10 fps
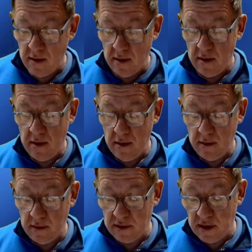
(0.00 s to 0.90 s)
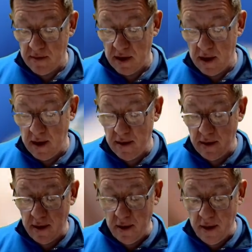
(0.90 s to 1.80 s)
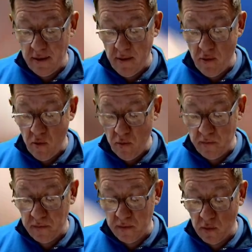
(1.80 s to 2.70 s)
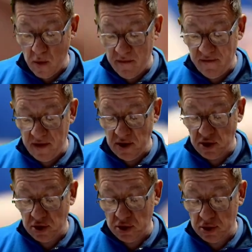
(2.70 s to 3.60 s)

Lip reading: Right, same again, another little whip finish.